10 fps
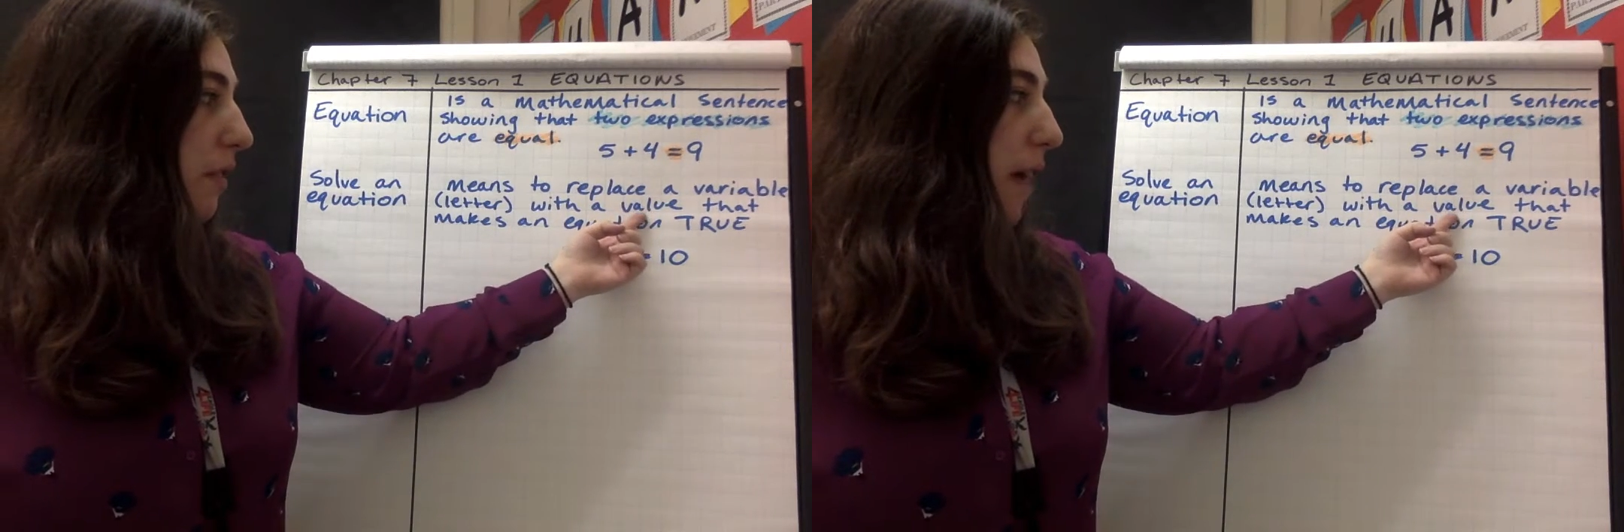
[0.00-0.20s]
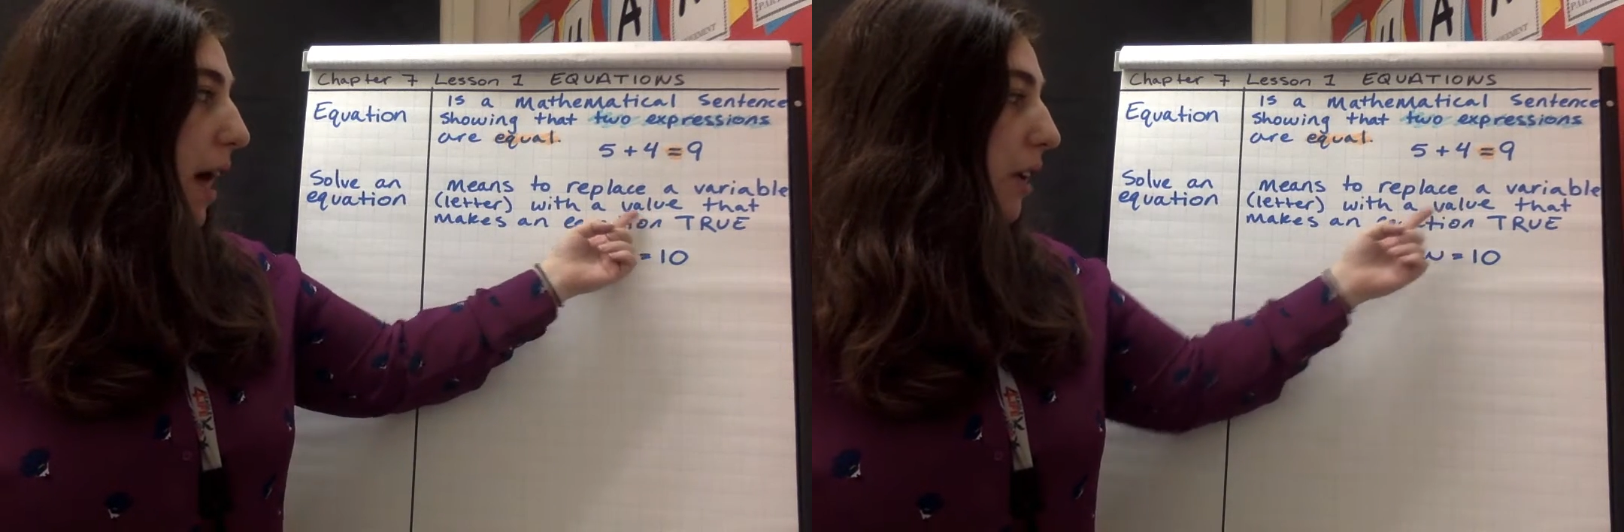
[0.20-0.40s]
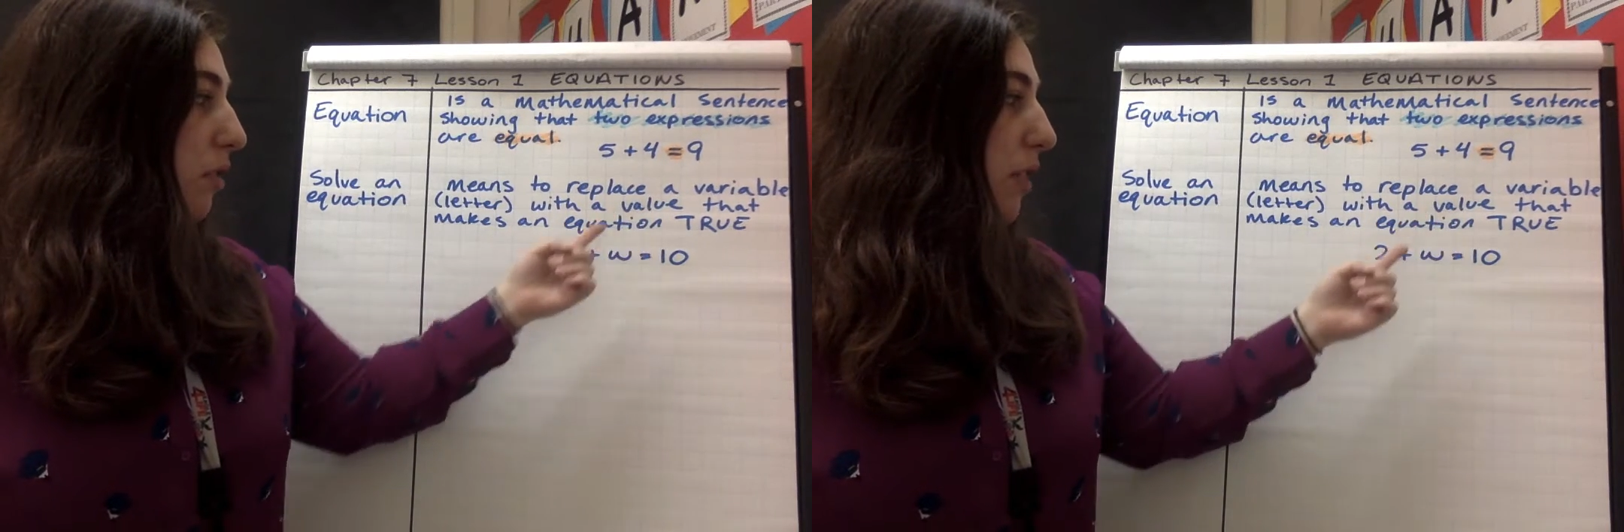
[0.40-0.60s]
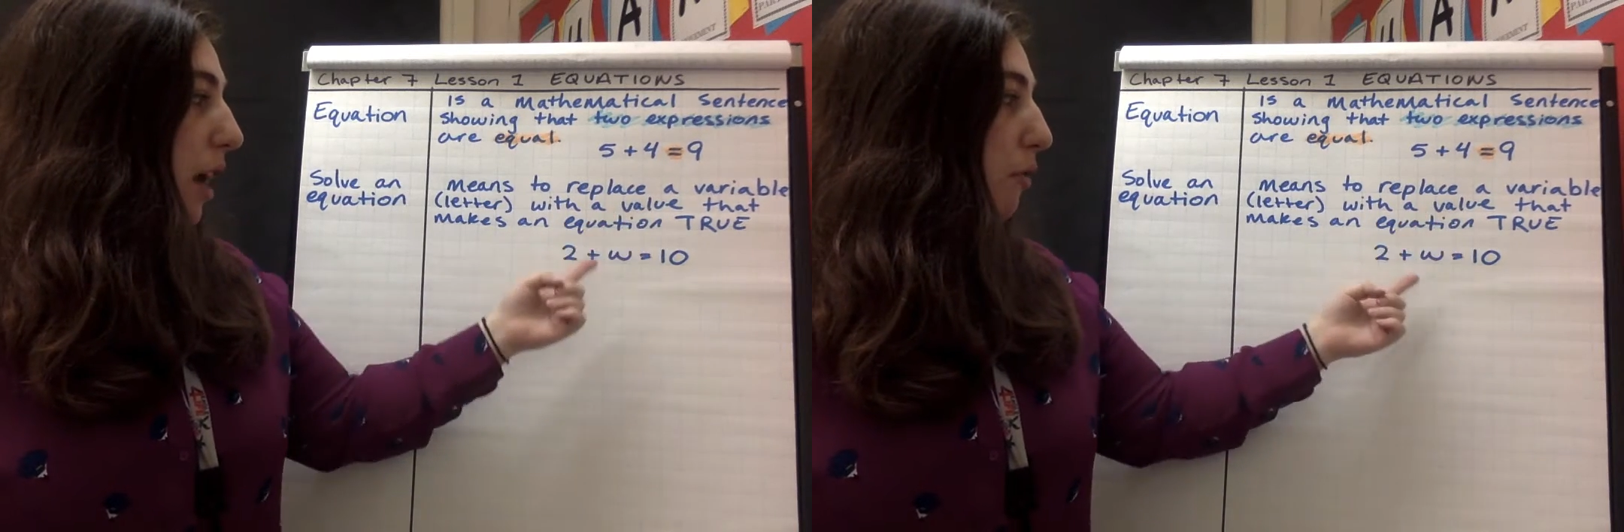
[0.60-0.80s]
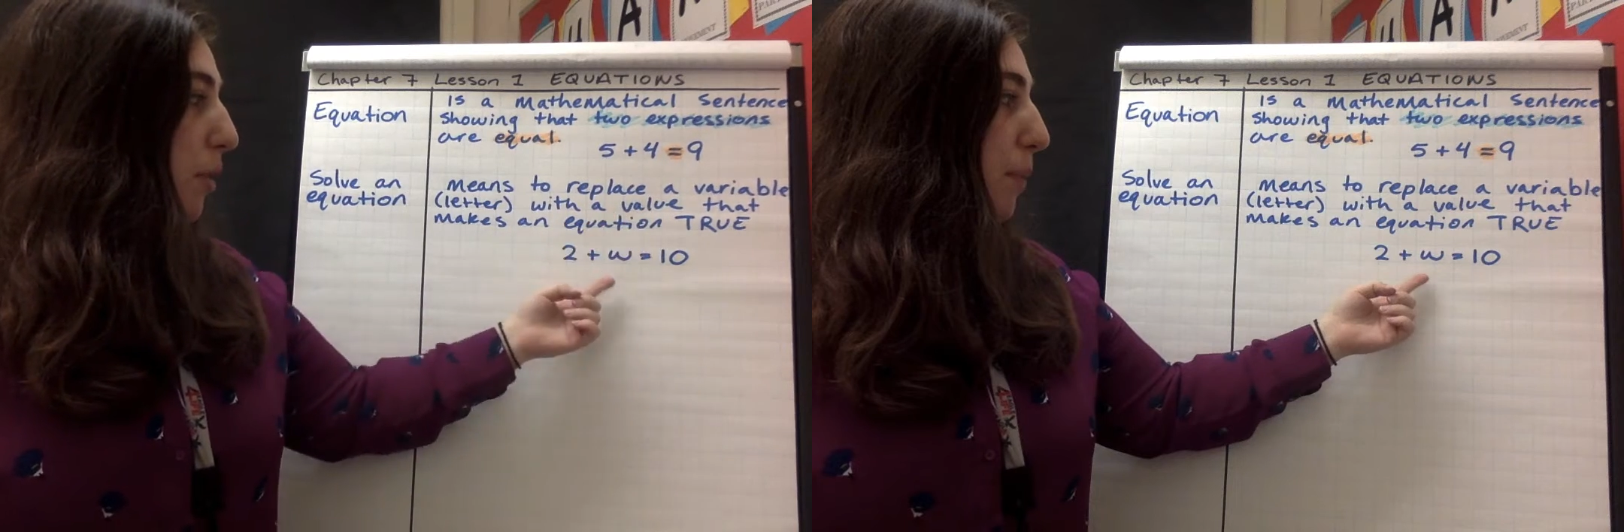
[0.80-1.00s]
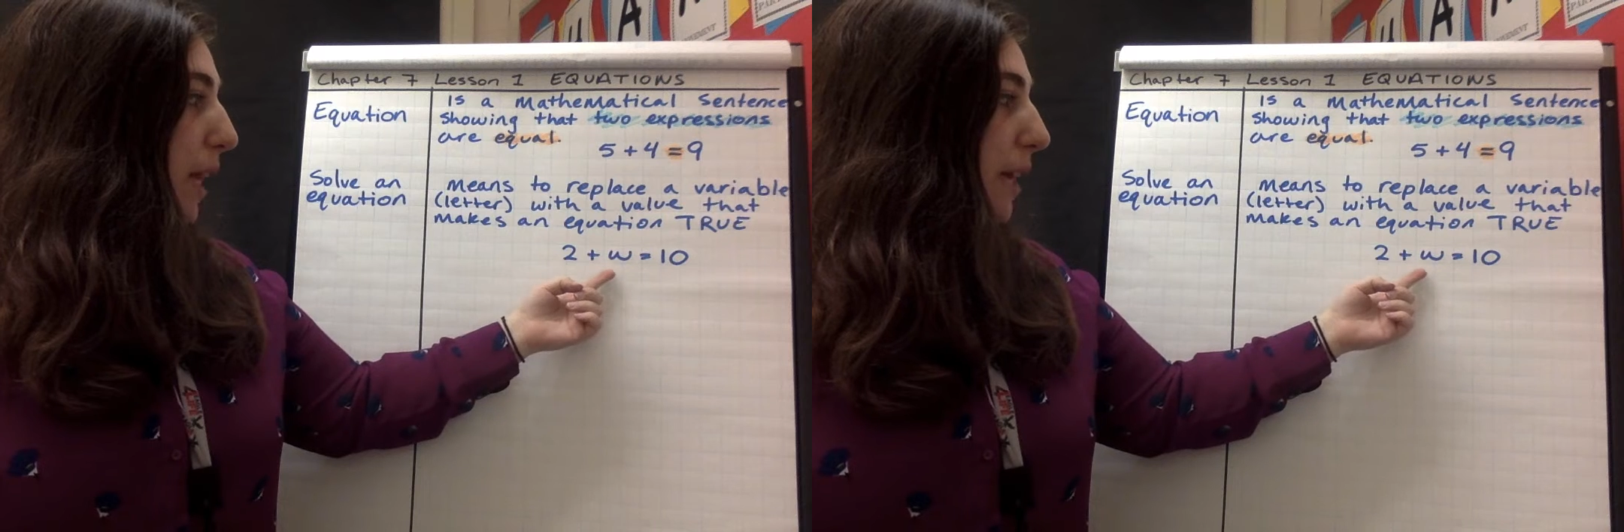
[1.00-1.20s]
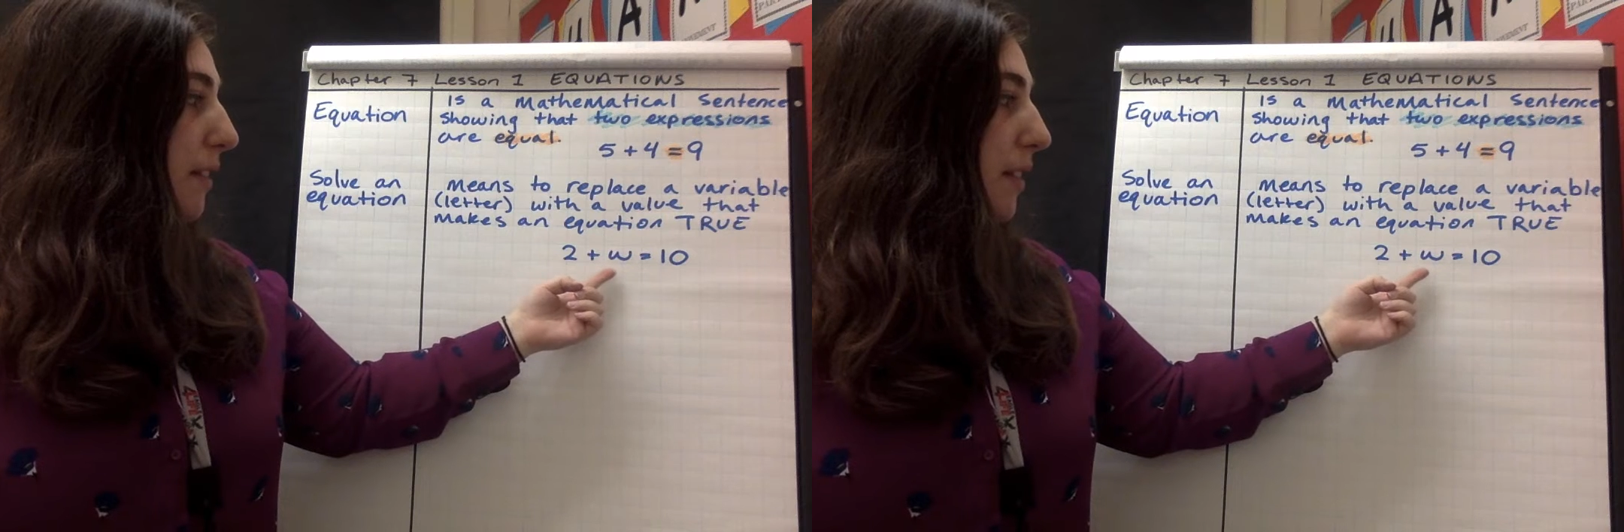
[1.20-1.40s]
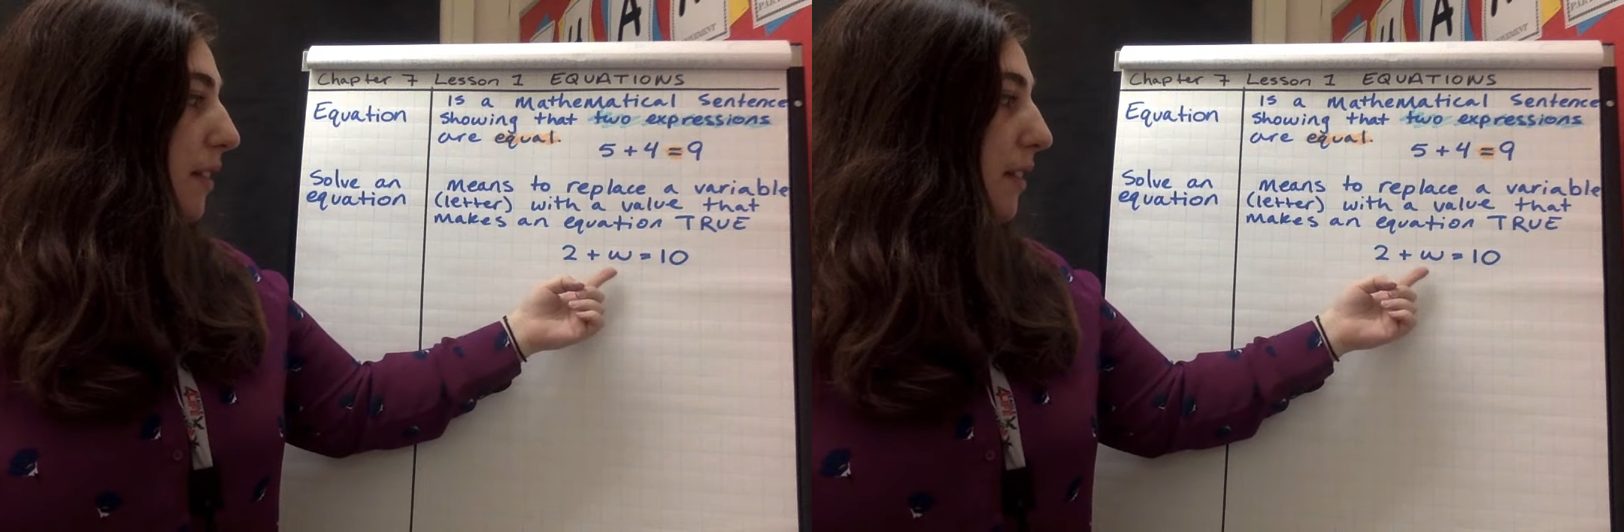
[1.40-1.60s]
that
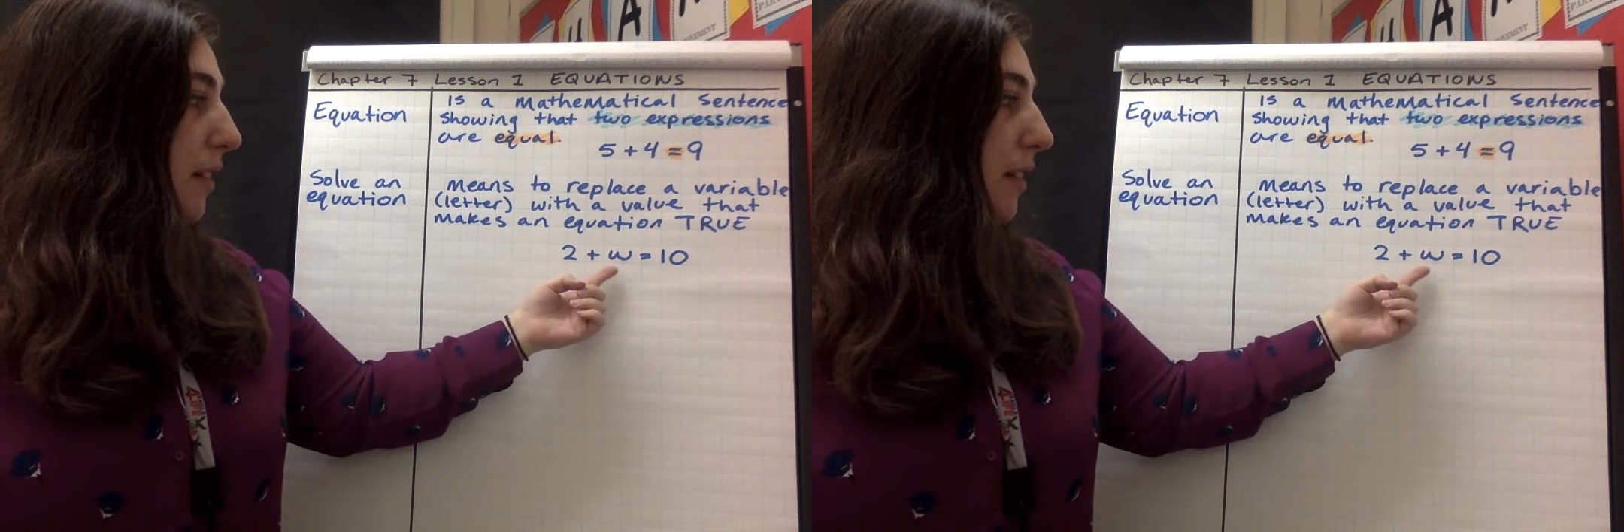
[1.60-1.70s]
replaces